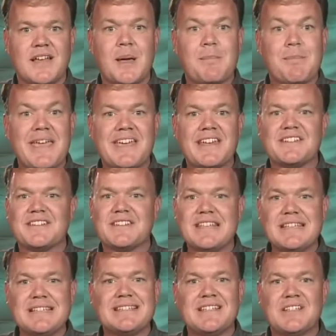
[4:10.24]
Make it as
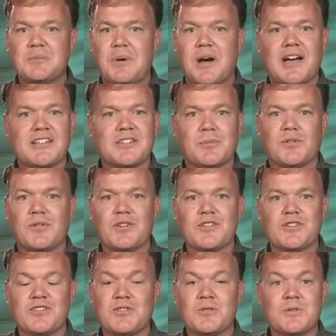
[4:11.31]
easy as possible for your
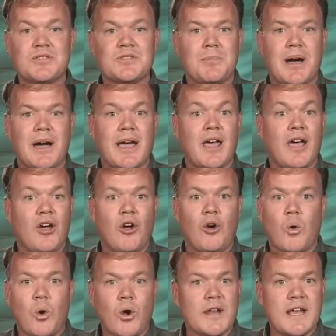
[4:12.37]
students by
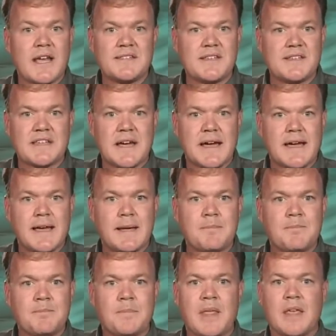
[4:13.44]
organizing time,
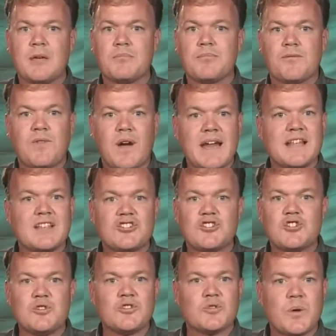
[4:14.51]
providing
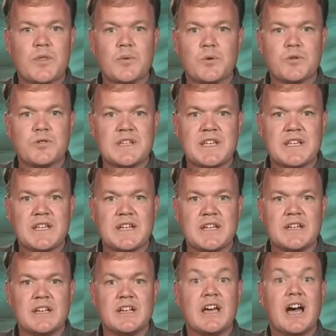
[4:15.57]
students with a routine,
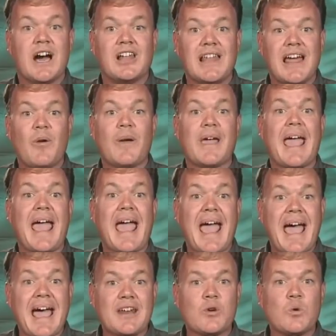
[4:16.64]
allowing
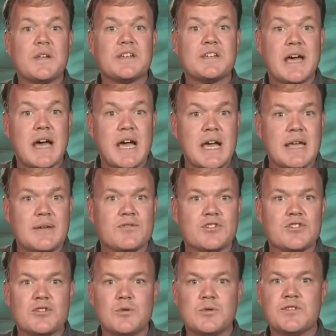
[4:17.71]
adequate time for
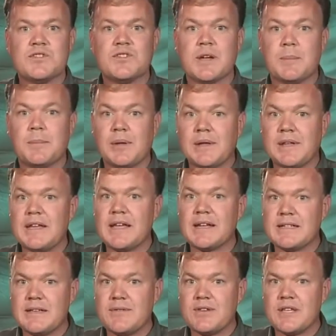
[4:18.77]
students to complete
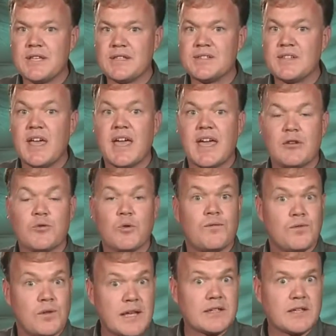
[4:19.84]
activities and to
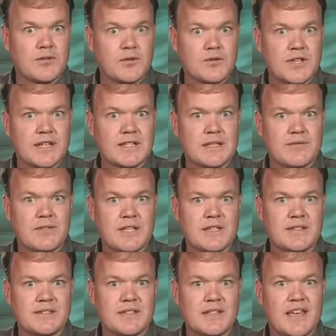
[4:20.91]
reflect on those
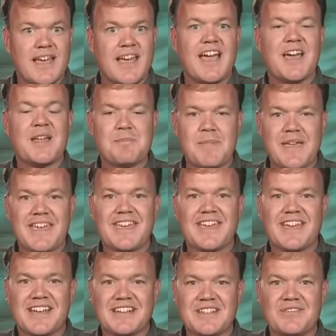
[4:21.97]
activities, and making
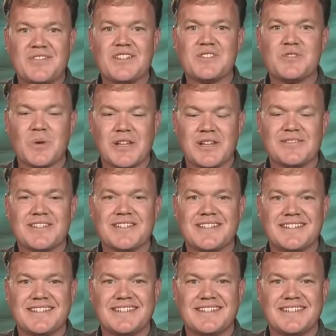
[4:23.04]
activities relevant.